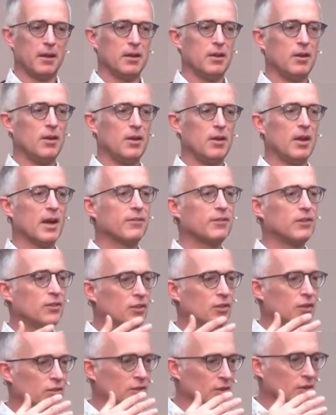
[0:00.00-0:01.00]
You have to
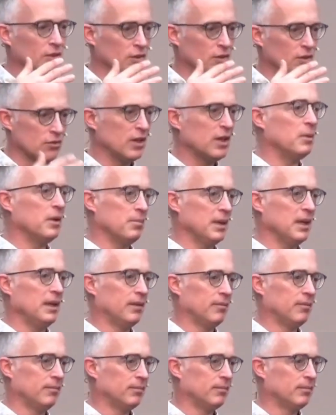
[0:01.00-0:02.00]
just agree with me.
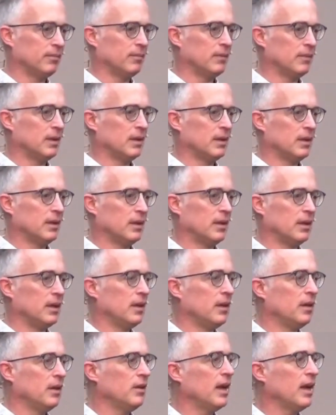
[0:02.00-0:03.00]

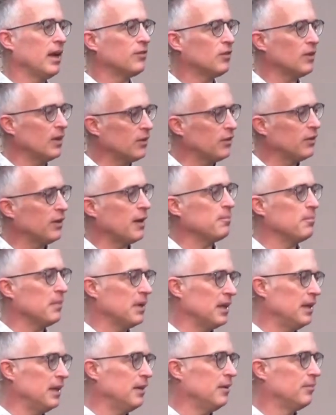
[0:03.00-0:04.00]
You have to accept
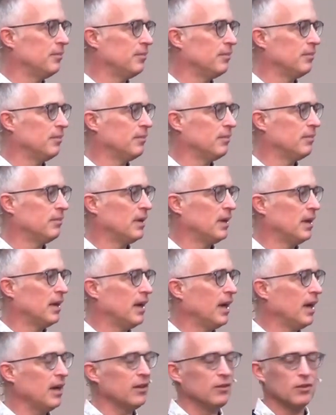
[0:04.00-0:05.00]
me
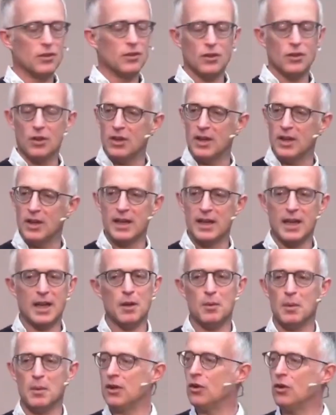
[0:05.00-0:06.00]
and not in any way
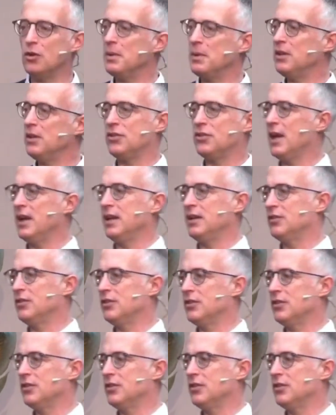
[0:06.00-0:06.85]
call me to change.